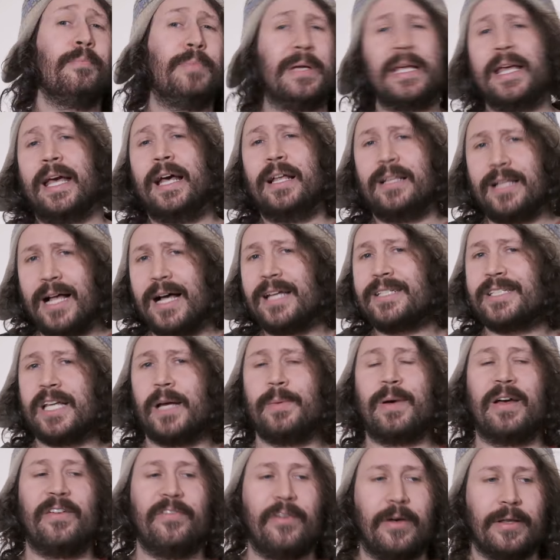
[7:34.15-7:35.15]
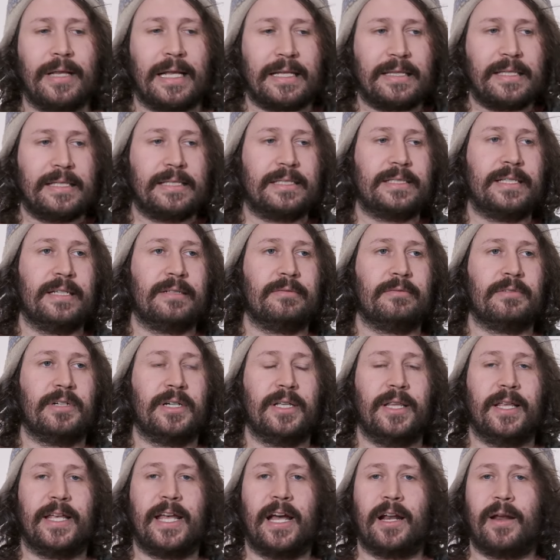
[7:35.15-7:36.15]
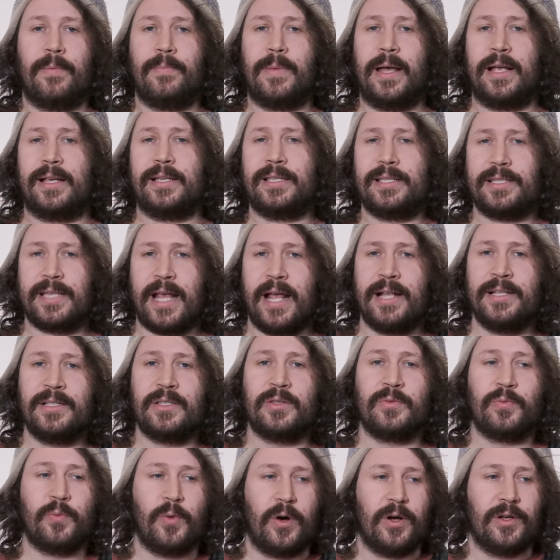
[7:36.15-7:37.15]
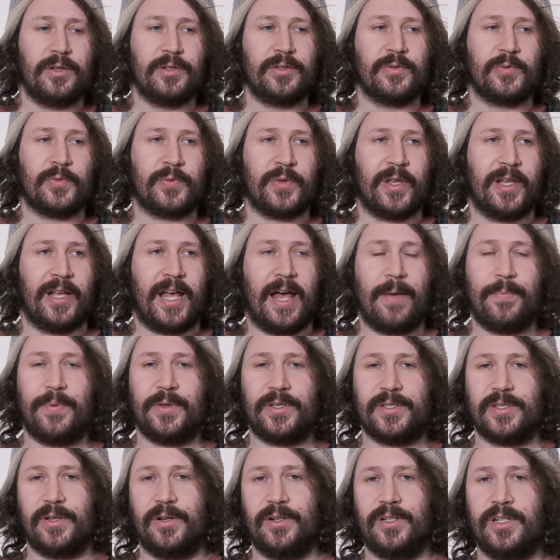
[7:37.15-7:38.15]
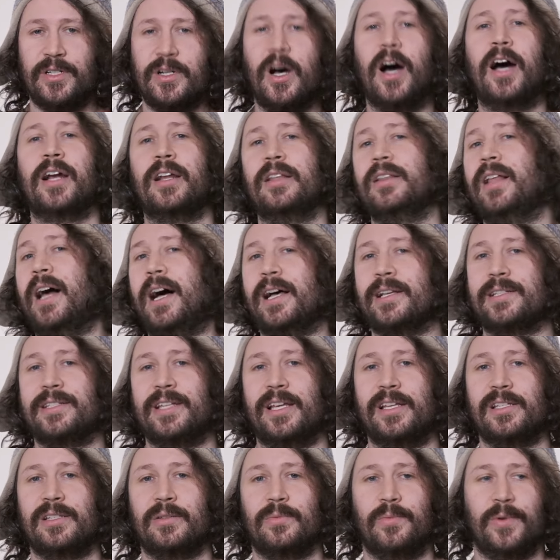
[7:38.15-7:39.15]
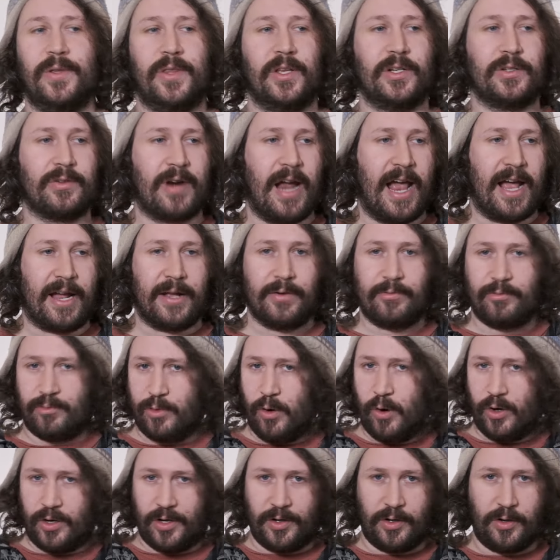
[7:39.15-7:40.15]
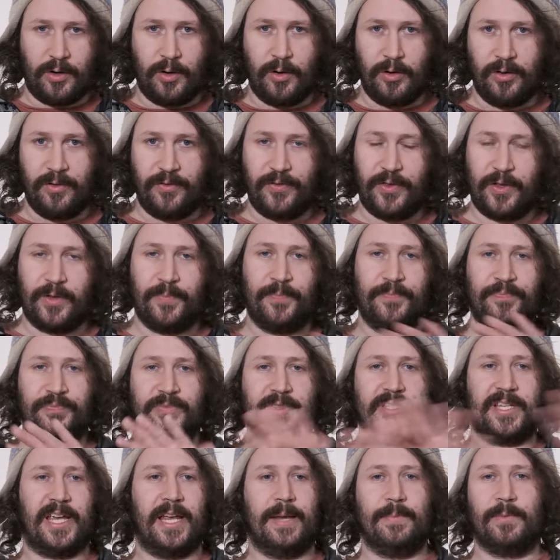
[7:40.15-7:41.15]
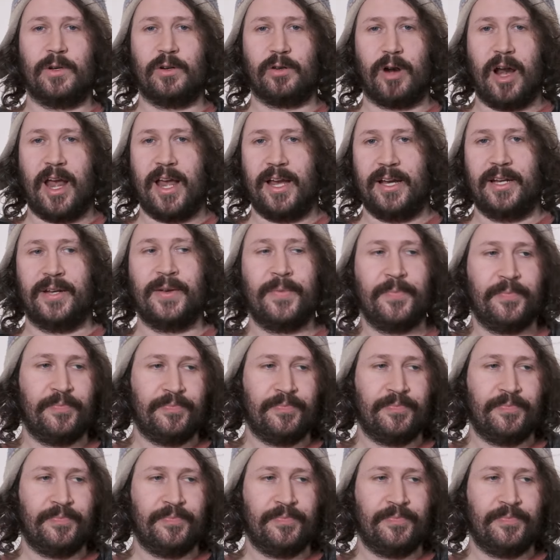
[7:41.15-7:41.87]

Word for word: But yeah, last time I felt like this didn't really kind of make sense was the episode 9 of last season where the dragon roared at all of the Team Green,